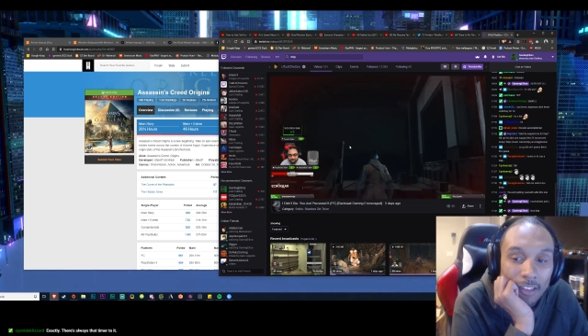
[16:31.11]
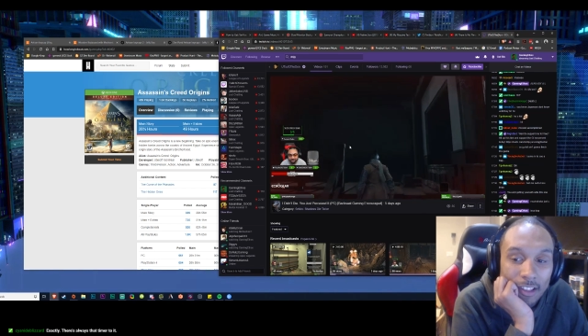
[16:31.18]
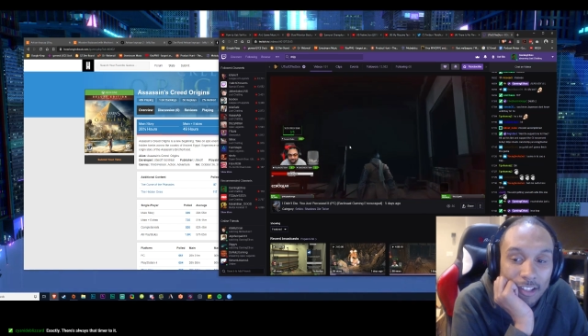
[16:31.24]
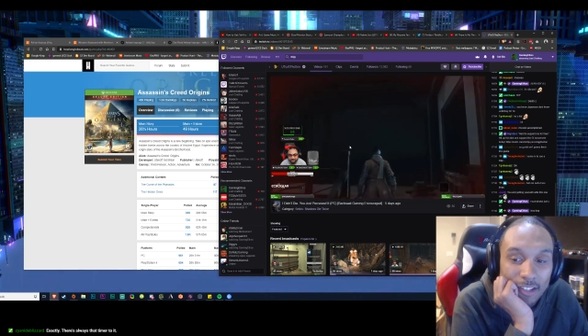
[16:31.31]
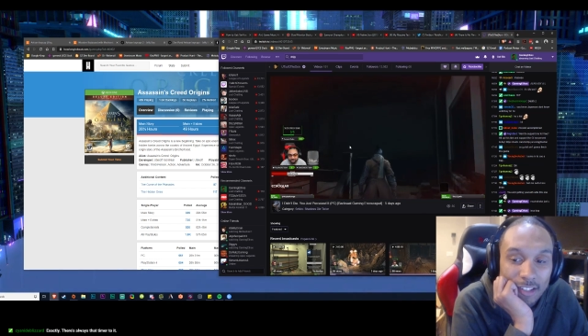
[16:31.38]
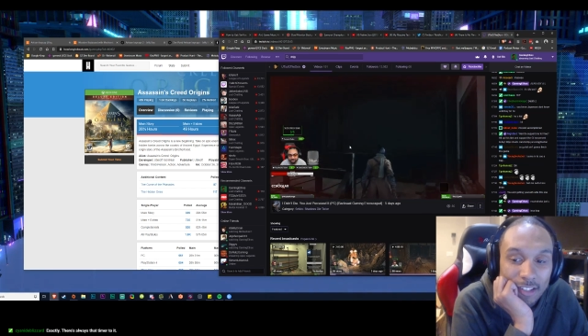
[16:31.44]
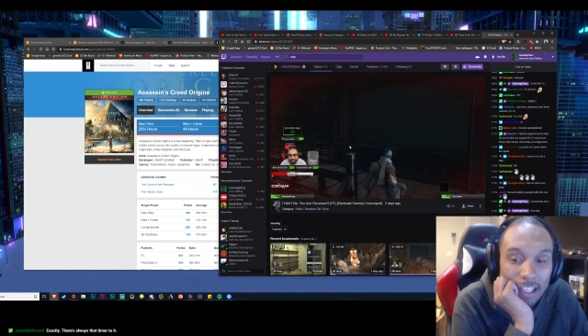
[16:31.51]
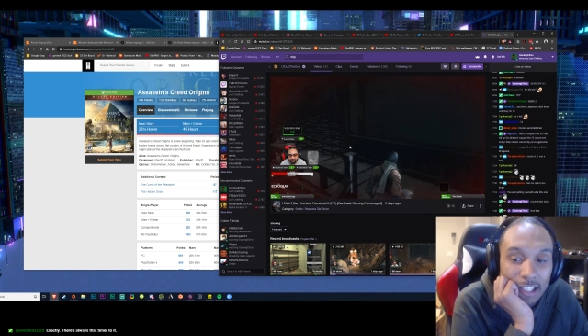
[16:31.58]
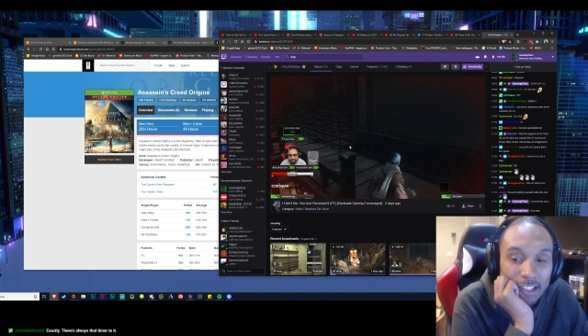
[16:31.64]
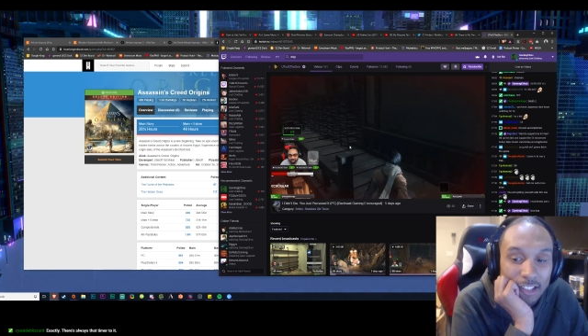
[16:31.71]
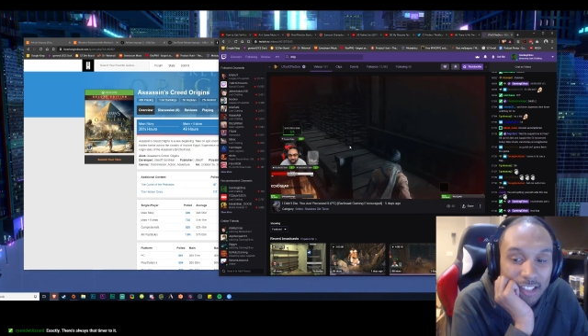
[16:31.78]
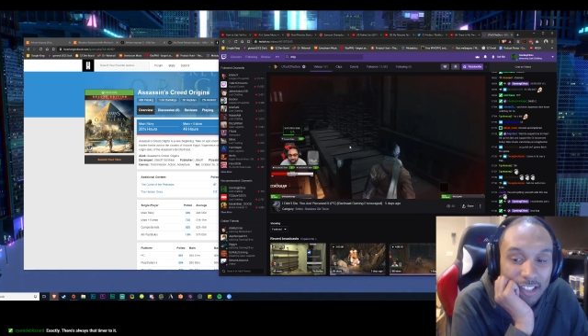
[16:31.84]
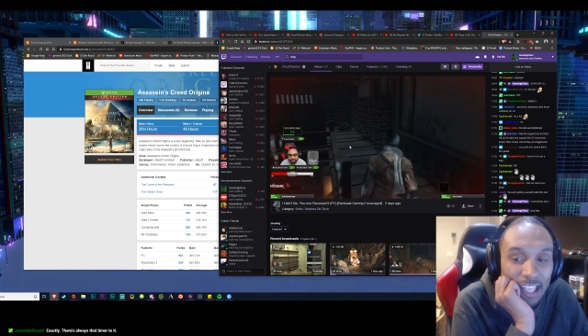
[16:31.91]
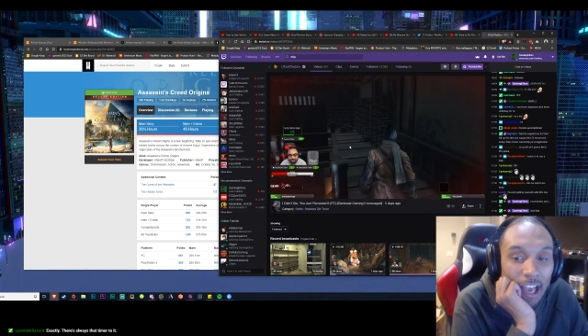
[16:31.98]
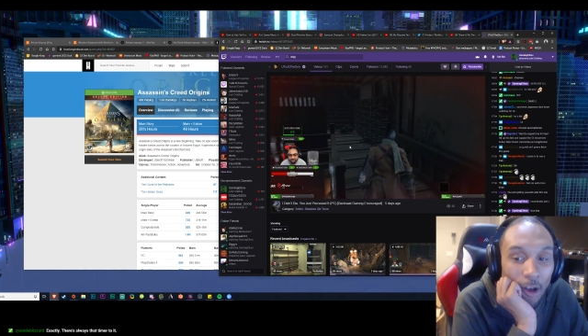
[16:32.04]
That just like he
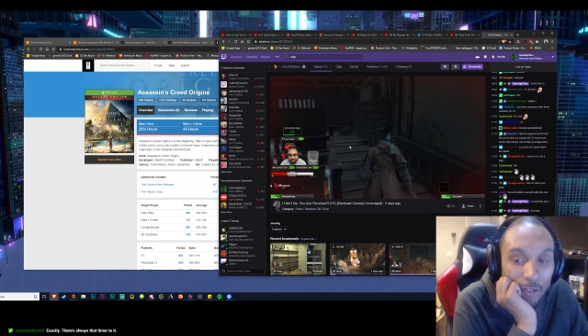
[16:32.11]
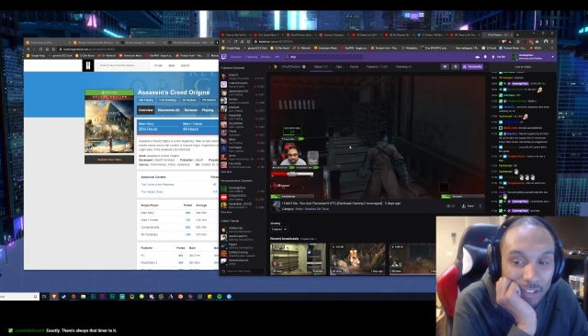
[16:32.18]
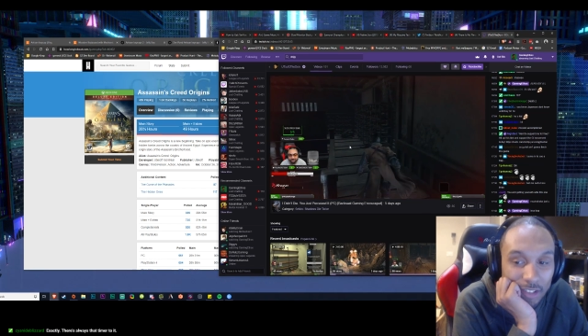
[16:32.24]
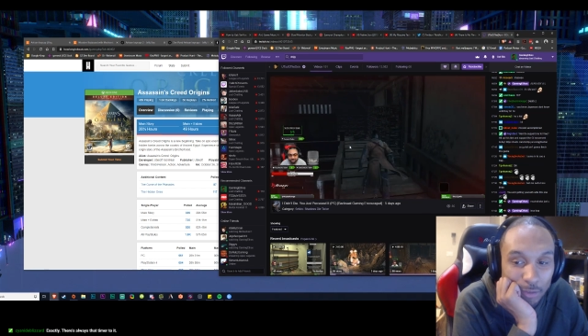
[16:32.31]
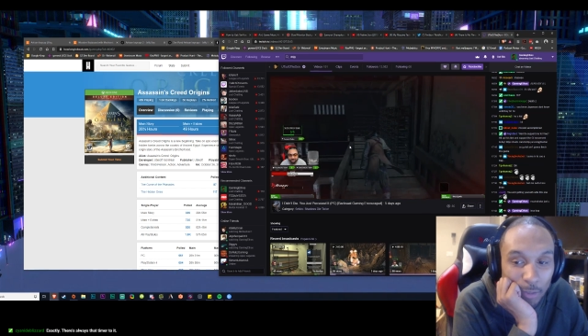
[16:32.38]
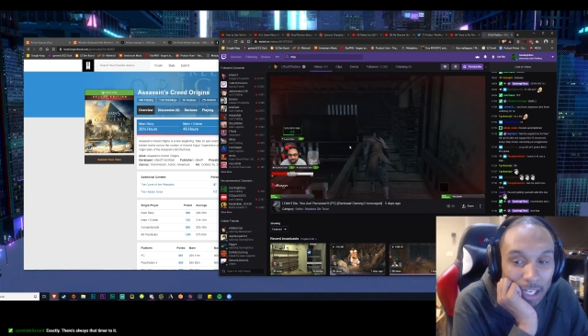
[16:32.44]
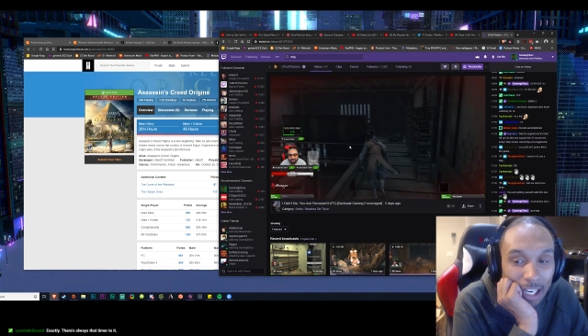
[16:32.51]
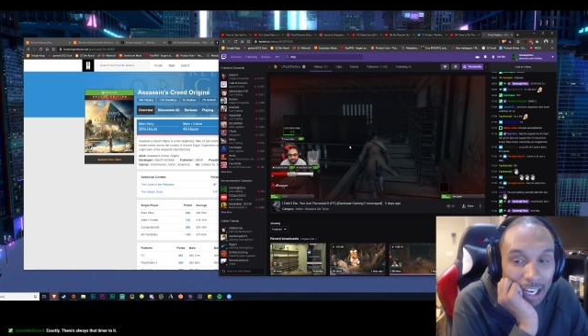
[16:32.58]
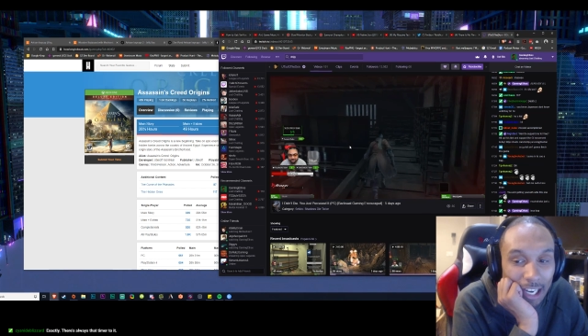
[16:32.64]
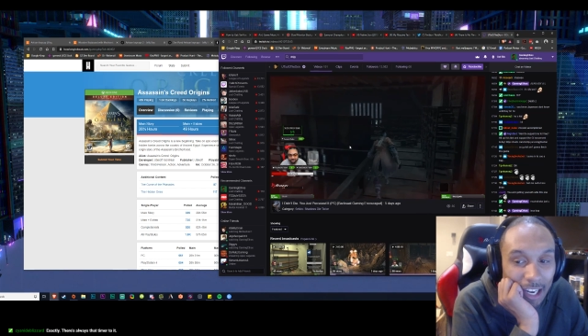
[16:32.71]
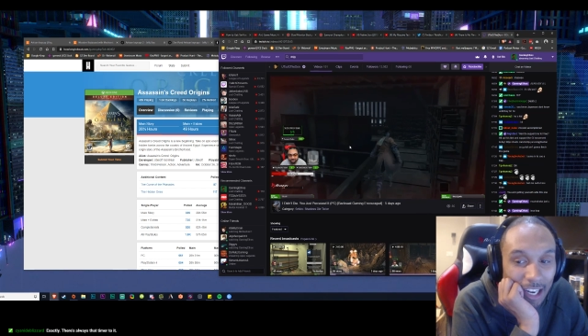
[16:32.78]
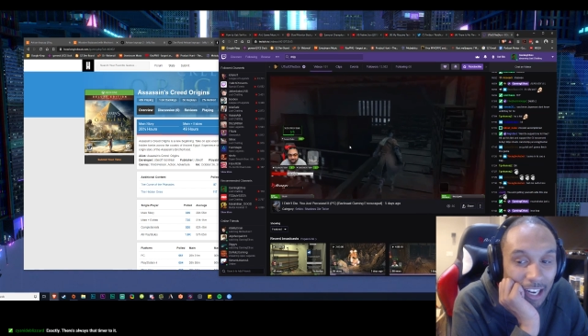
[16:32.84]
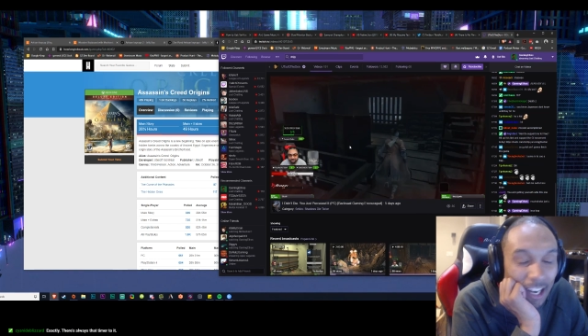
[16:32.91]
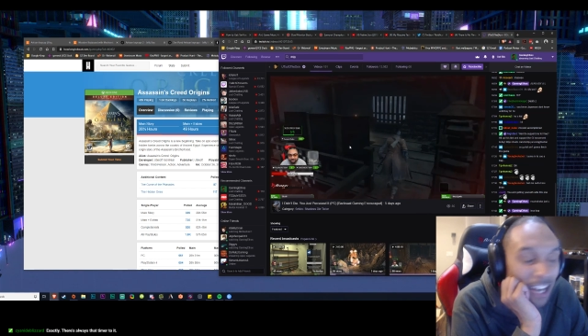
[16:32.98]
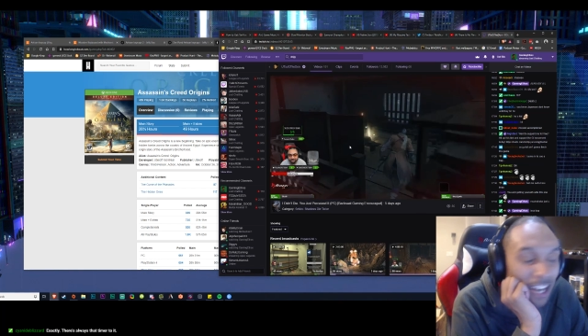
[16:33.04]
just yells, he goes,
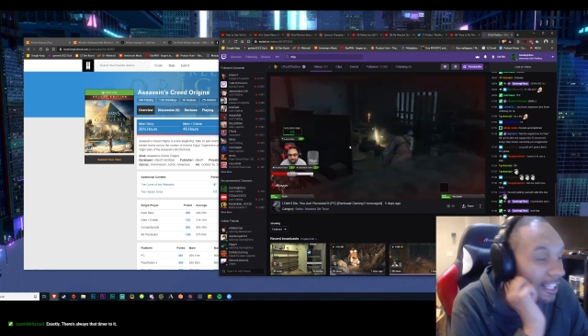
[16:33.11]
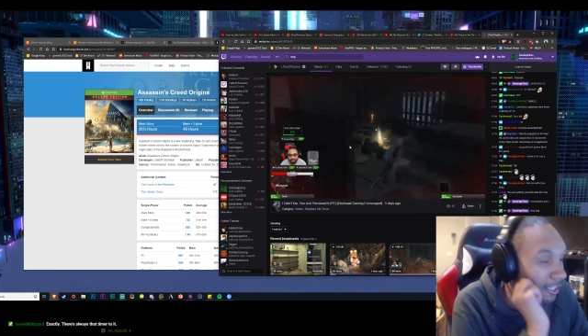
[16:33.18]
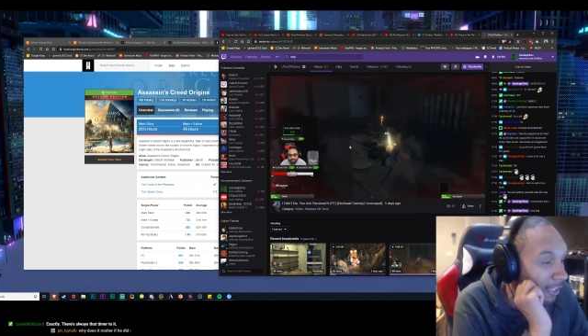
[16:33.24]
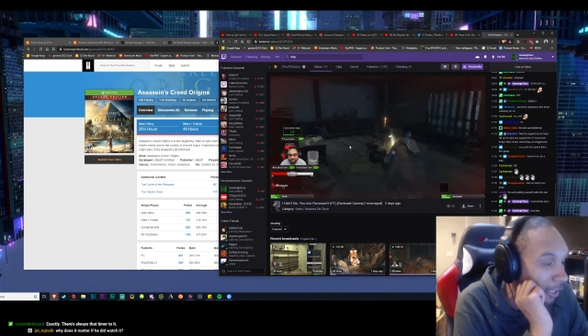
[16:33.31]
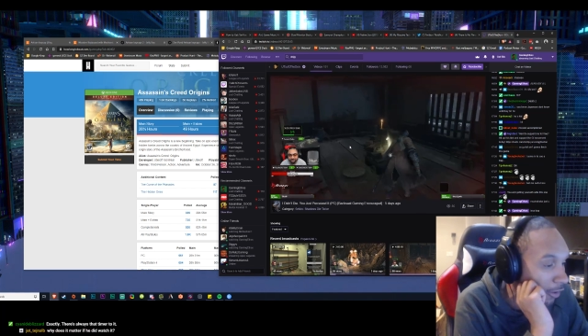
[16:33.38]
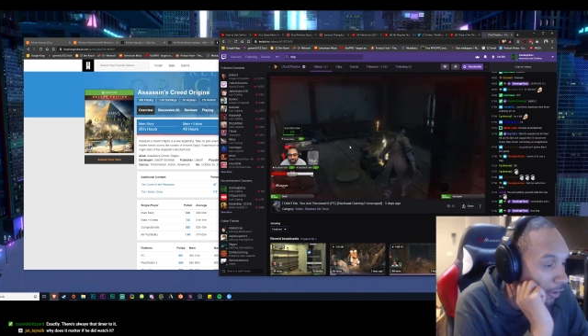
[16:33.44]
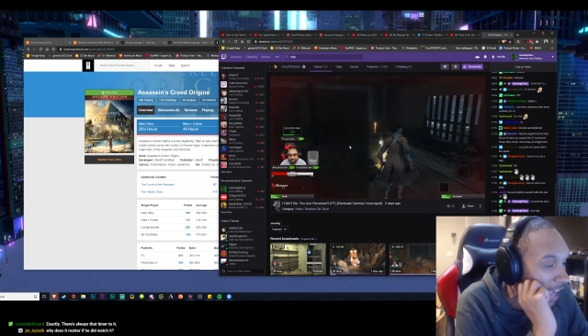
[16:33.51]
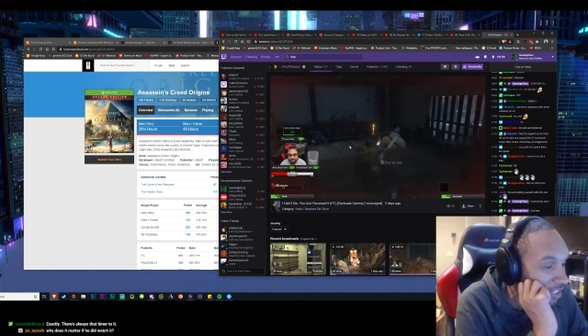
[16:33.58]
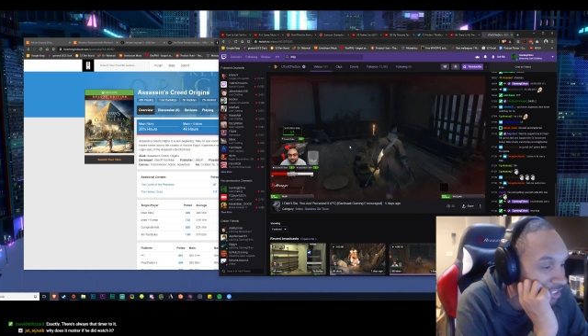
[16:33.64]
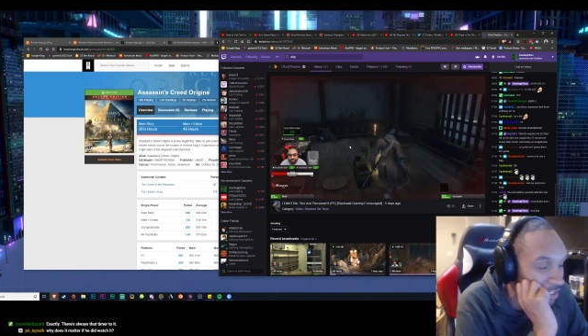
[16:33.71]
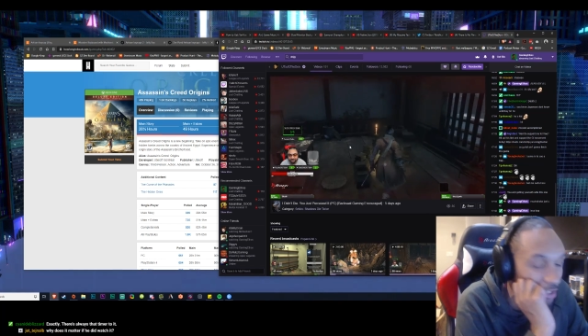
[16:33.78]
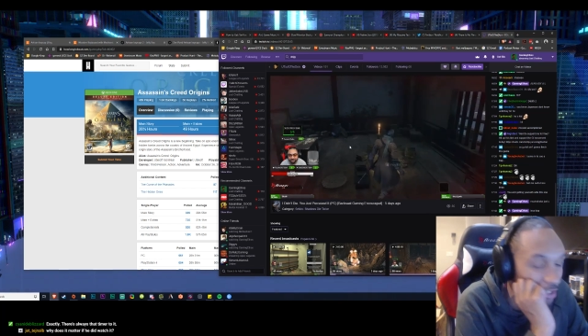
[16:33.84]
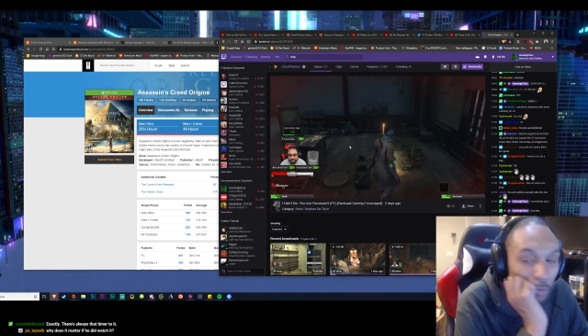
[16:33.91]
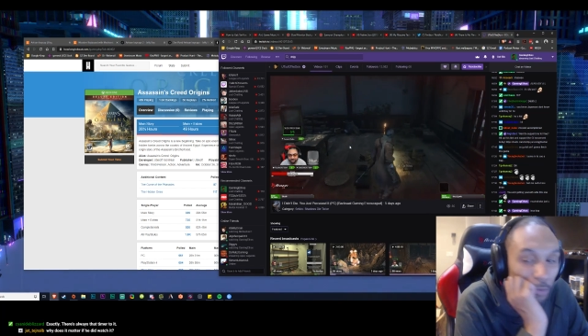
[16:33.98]
and he crashes into you, right?